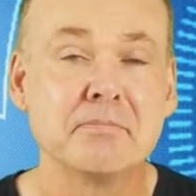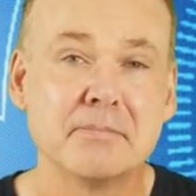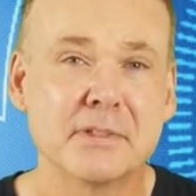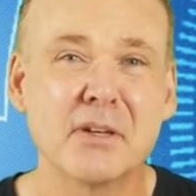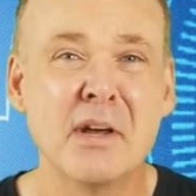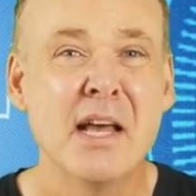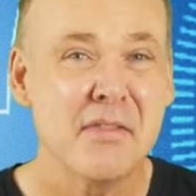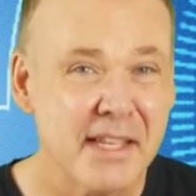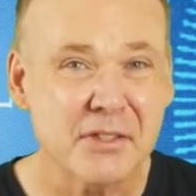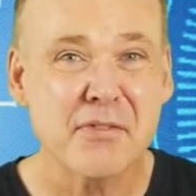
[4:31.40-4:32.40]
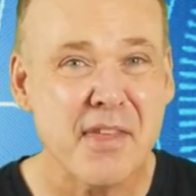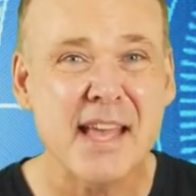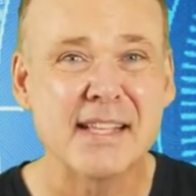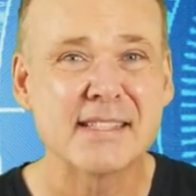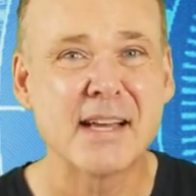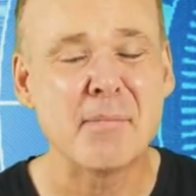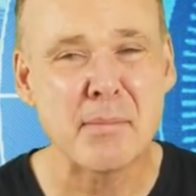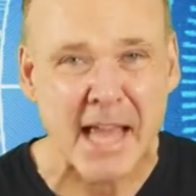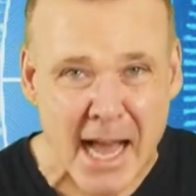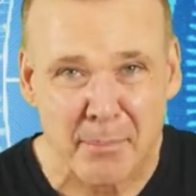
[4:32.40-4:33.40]
So these are things that may
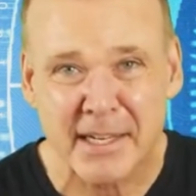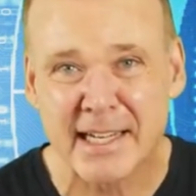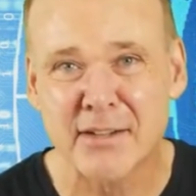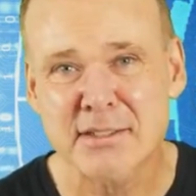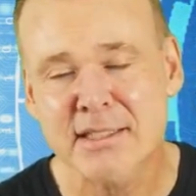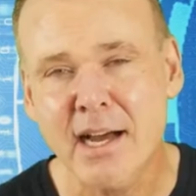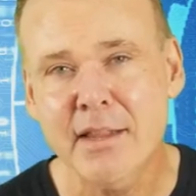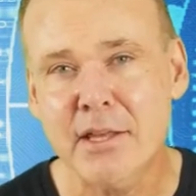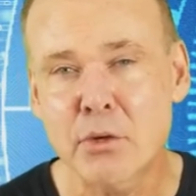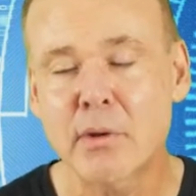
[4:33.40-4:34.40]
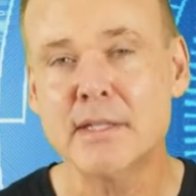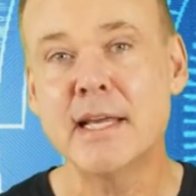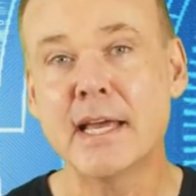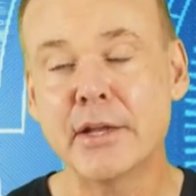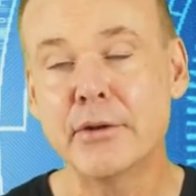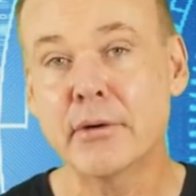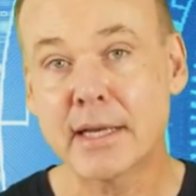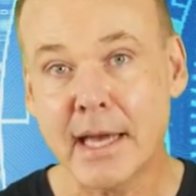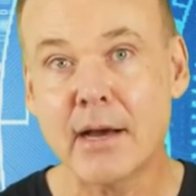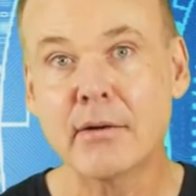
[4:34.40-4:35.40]
be happening outside that you want to take into
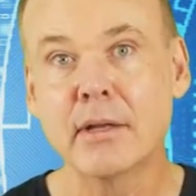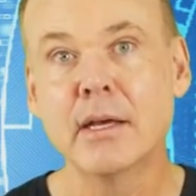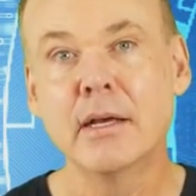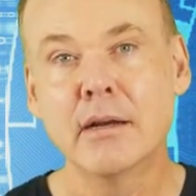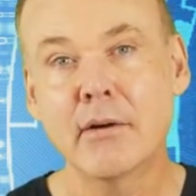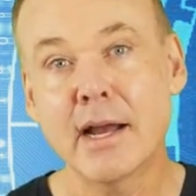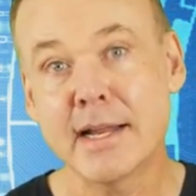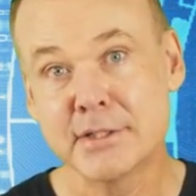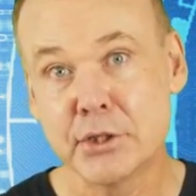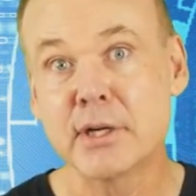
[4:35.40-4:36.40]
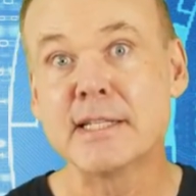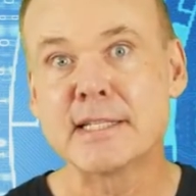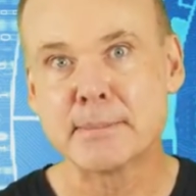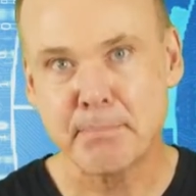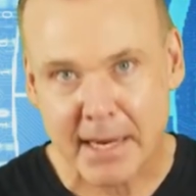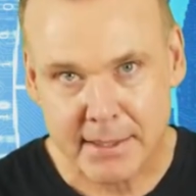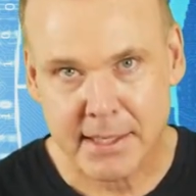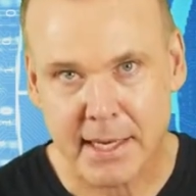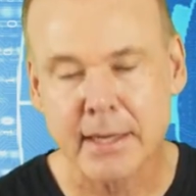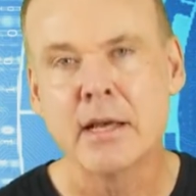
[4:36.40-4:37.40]
account, right, as you're
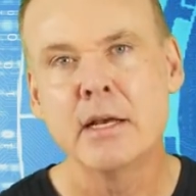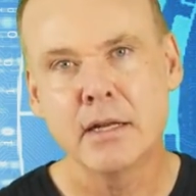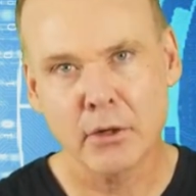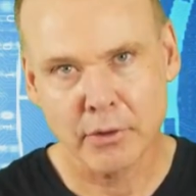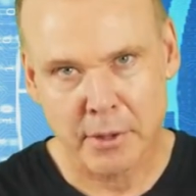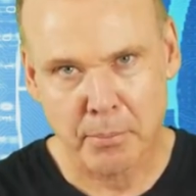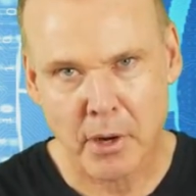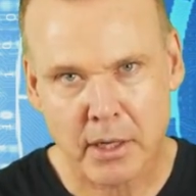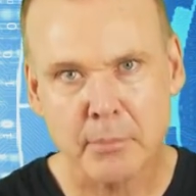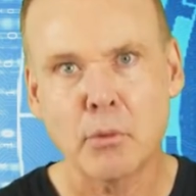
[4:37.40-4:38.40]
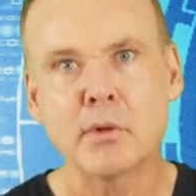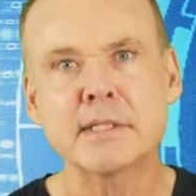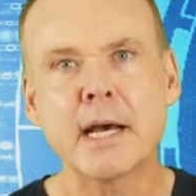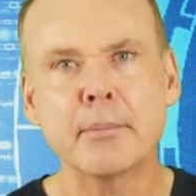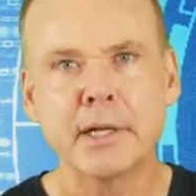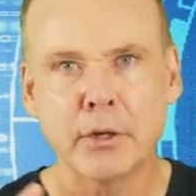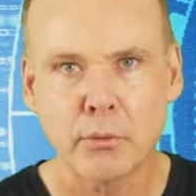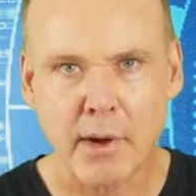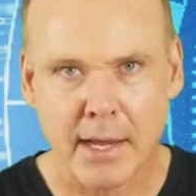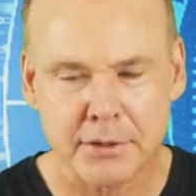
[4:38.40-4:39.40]
inspecting not only the product, but what's happening
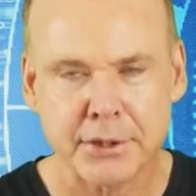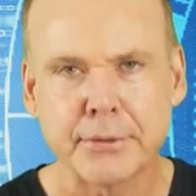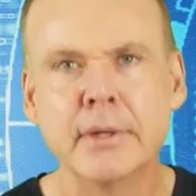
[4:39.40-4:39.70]
around you.